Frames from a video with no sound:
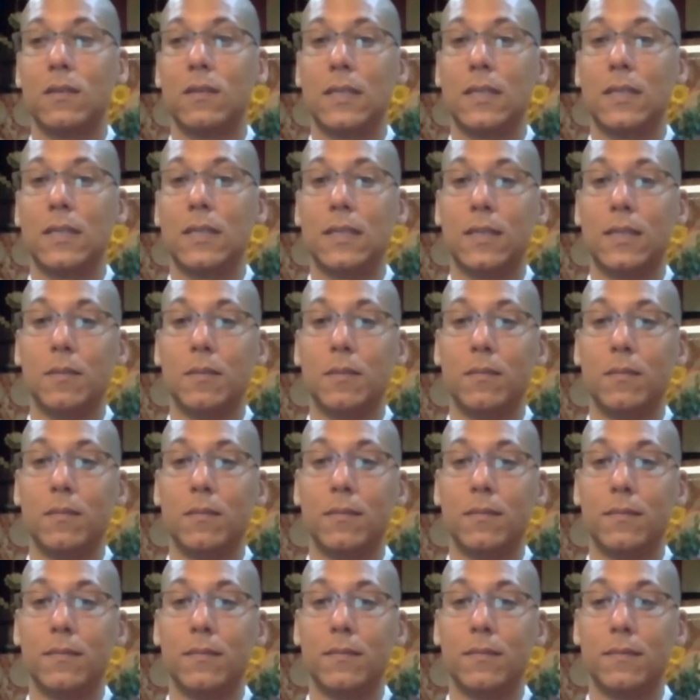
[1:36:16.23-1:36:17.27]
um,
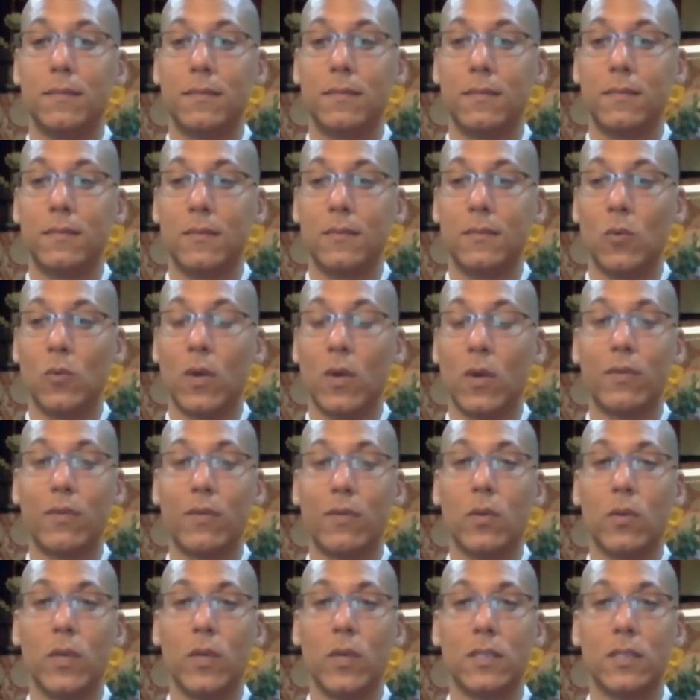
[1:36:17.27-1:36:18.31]

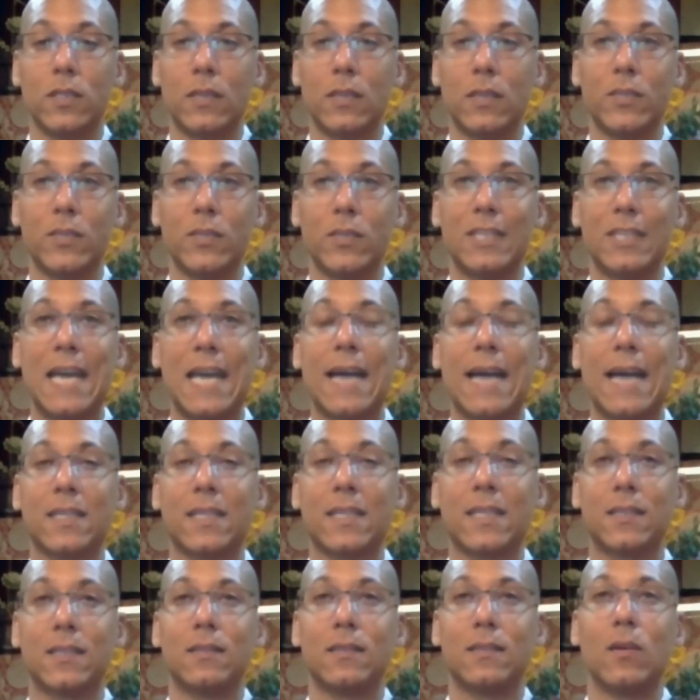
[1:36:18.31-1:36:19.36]
whatever it was that was
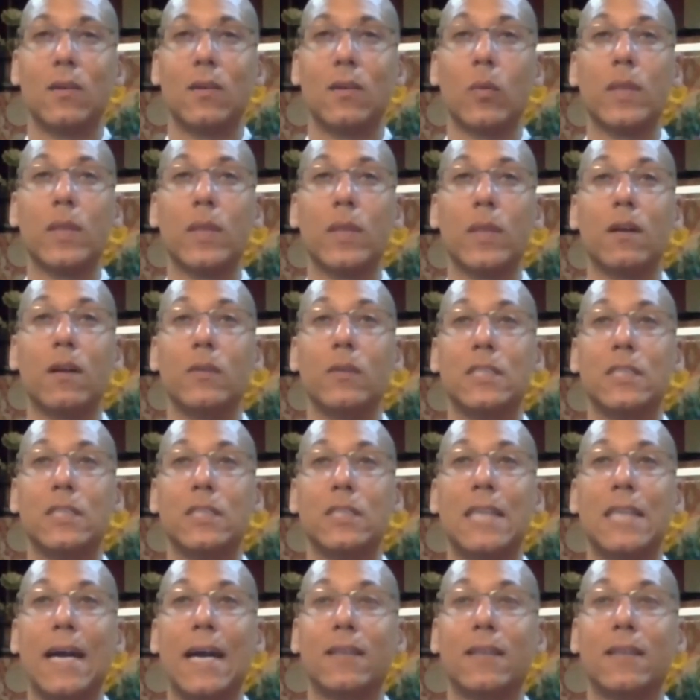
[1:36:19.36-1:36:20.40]
attacked or we thought was
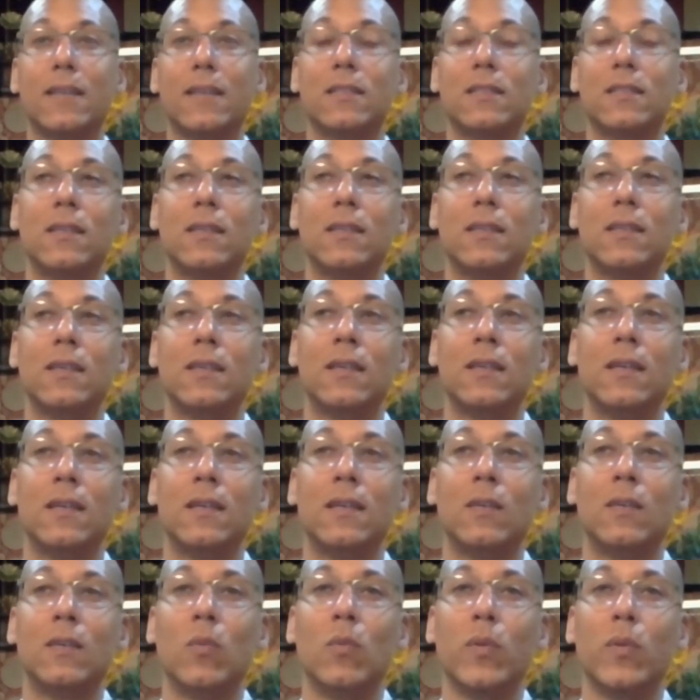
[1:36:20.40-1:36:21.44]
attacked,
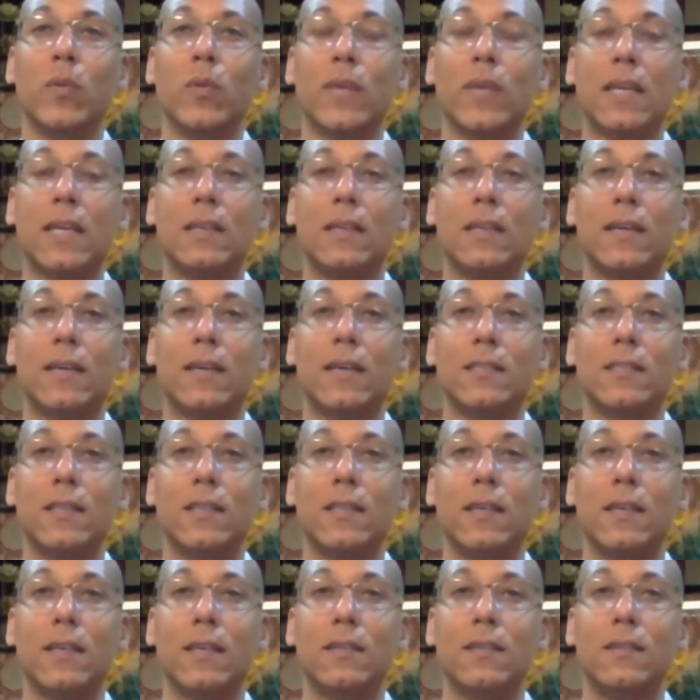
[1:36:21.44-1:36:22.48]
when we recognize
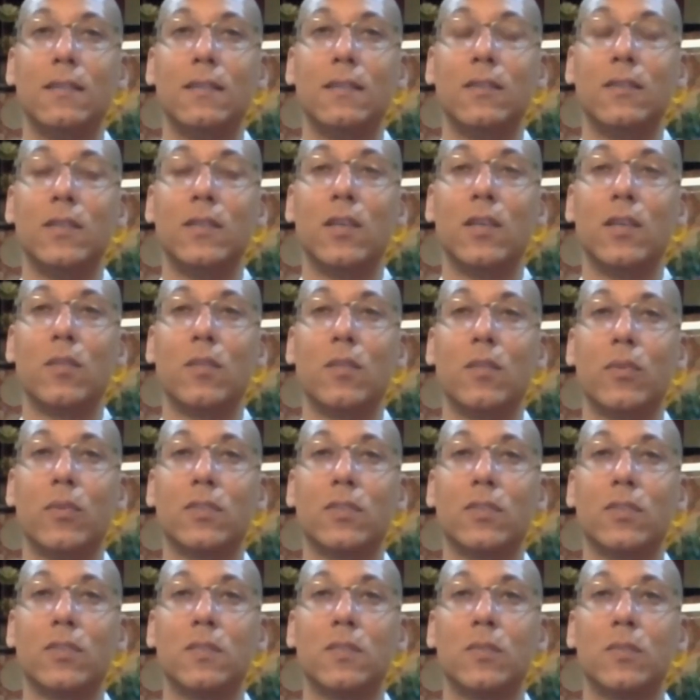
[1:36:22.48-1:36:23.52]
that the other
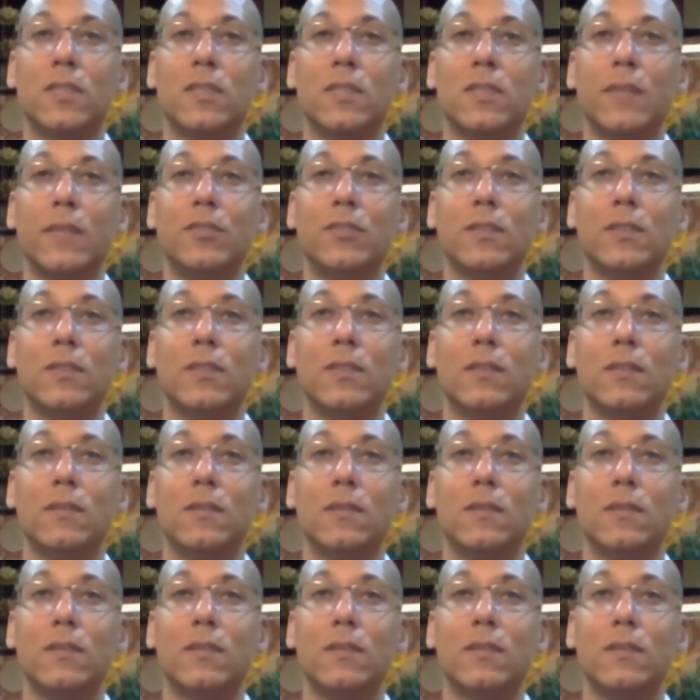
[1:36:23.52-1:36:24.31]
person's perception